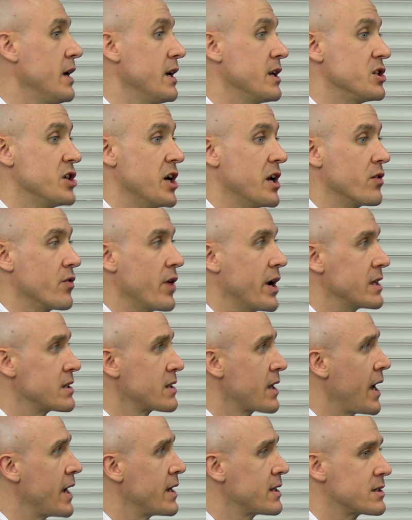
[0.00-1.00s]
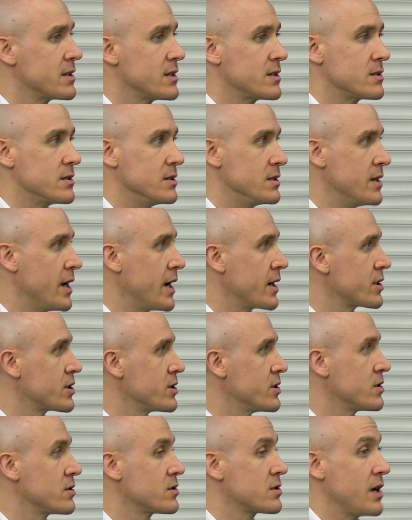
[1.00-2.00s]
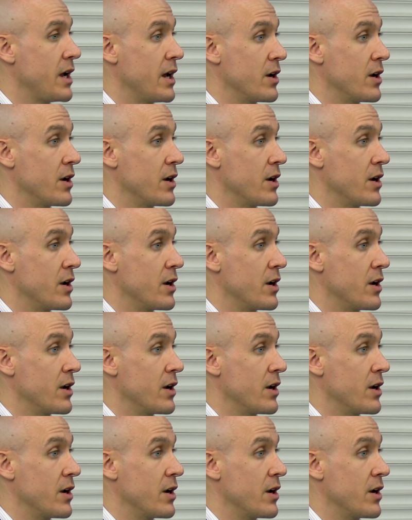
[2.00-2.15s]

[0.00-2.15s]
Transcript: it generates cases, detections,